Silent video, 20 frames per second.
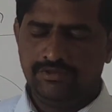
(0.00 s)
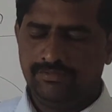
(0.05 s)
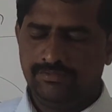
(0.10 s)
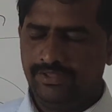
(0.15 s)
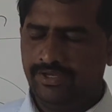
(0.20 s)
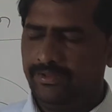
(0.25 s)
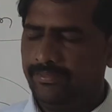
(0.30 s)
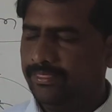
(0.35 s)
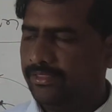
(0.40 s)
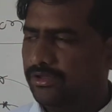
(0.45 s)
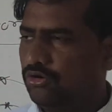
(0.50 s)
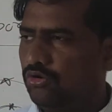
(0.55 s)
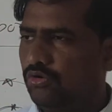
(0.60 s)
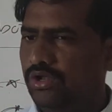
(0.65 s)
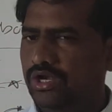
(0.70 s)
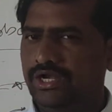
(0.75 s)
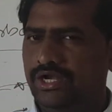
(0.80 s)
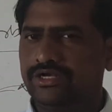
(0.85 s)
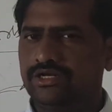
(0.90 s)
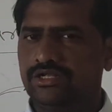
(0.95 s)
The
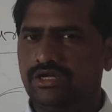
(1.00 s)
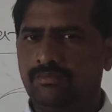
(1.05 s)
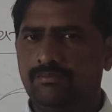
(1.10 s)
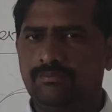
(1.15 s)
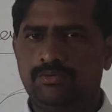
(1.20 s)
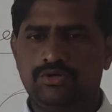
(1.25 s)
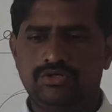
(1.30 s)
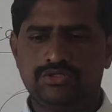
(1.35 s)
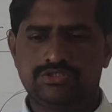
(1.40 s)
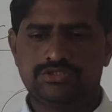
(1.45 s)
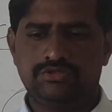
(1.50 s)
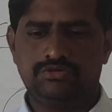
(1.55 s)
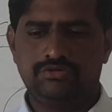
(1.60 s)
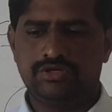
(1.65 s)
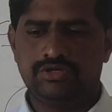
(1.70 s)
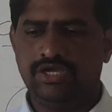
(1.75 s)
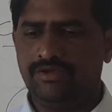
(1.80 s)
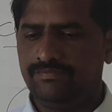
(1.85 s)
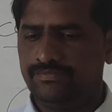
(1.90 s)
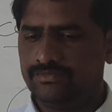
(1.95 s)
covalent compounds.
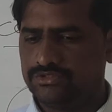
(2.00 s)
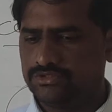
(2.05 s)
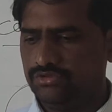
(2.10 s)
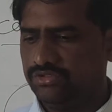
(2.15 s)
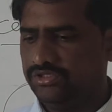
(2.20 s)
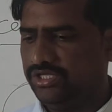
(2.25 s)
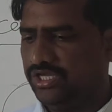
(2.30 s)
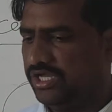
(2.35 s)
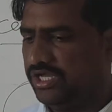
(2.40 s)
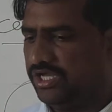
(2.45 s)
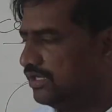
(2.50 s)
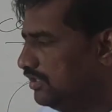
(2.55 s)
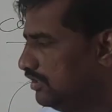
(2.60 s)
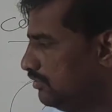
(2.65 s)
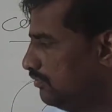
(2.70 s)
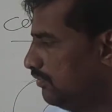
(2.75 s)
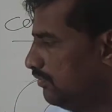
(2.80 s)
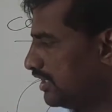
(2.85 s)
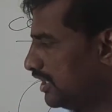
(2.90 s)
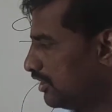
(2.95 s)
Okay. So here,
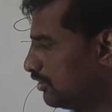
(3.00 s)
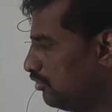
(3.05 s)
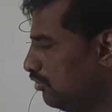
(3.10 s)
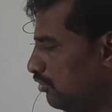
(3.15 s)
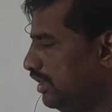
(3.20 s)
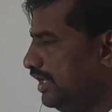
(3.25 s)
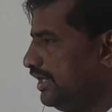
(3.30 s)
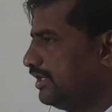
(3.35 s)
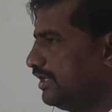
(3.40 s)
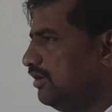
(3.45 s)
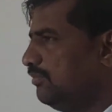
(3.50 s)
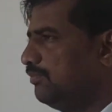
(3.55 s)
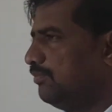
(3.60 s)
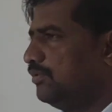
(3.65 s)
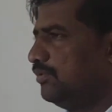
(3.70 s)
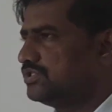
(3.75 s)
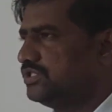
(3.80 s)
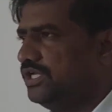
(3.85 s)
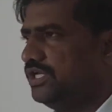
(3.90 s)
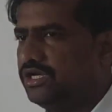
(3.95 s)
what are covalent
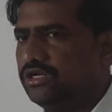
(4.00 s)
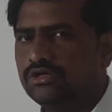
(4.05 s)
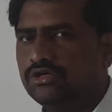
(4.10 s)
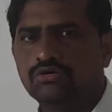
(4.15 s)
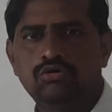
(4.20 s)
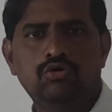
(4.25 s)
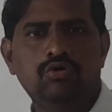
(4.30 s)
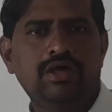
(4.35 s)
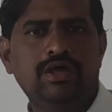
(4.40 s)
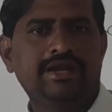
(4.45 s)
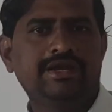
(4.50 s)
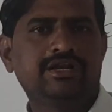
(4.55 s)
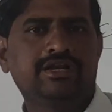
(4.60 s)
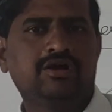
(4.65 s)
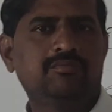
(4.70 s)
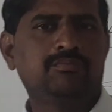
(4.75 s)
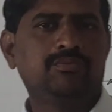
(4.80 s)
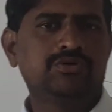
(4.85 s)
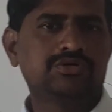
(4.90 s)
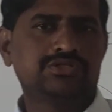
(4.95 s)
compounds here? Covalent
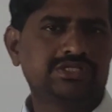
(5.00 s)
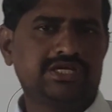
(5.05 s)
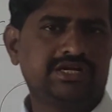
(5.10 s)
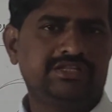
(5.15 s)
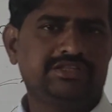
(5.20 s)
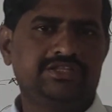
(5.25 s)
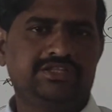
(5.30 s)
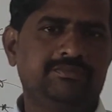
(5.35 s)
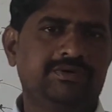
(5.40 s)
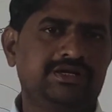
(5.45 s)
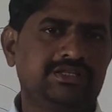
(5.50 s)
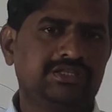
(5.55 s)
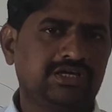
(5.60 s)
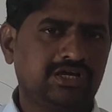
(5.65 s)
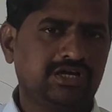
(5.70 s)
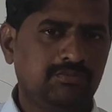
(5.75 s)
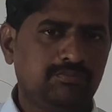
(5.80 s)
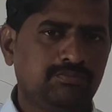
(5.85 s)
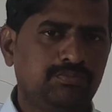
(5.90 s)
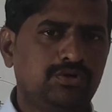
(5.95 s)
compounds are nothing but the
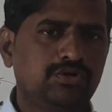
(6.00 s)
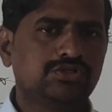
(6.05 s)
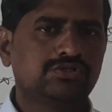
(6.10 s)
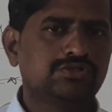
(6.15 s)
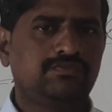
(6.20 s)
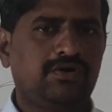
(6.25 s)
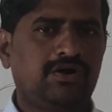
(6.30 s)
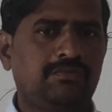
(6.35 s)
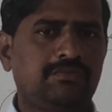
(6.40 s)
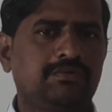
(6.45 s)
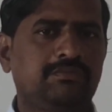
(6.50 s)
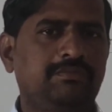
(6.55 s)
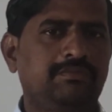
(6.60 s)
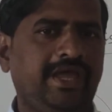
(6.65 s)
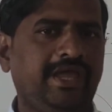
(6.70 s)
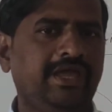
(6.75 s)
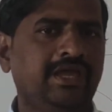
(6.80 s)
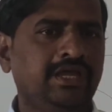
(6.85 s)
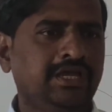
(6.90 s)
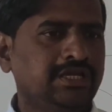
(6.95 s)
compounds formed by
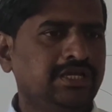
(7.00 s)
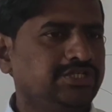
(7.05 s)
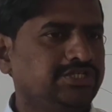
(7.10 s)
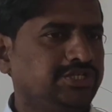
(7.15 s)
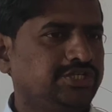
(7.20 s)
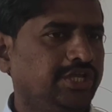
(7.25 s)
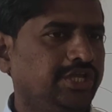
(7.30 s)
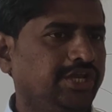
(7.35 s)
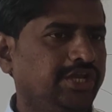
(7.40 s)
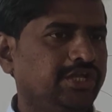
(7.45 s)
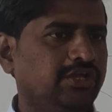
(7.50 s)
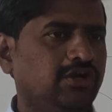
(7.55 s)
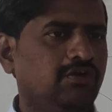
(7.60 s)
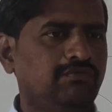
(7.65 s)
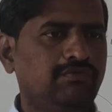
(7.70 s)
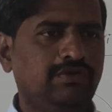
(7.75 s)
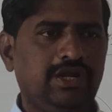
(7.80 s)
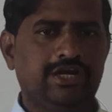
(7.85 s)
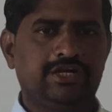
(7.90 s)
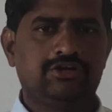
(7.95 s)
sharing
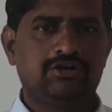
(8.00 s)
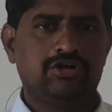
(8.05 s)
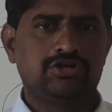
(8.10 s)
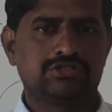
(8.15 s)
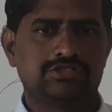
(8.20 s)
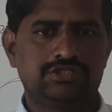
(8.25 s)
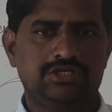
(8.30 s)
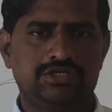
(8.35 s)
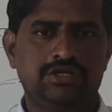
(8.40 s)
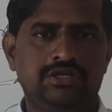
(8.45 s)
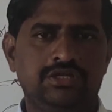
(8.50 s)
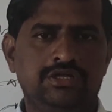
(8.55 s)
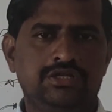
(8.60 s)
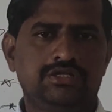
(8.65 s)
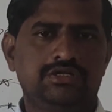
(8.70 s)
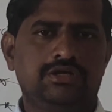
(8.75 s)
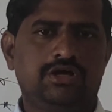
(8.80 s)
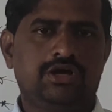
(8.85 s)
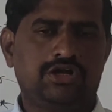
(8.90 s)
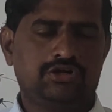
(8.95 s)
of electrons
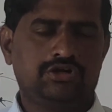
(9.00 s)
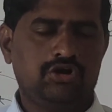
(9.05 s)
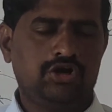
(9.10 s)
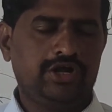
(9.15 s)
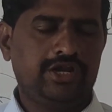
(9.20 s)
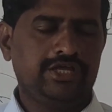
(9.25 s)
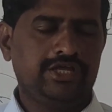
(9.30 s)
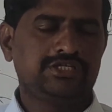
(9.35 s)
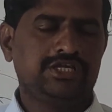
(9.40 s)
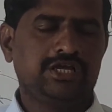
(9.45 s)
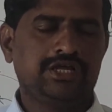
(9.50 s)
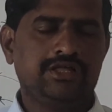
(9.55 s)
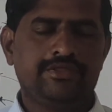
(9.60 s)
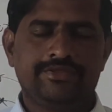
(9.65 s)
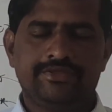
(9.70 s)
are called as the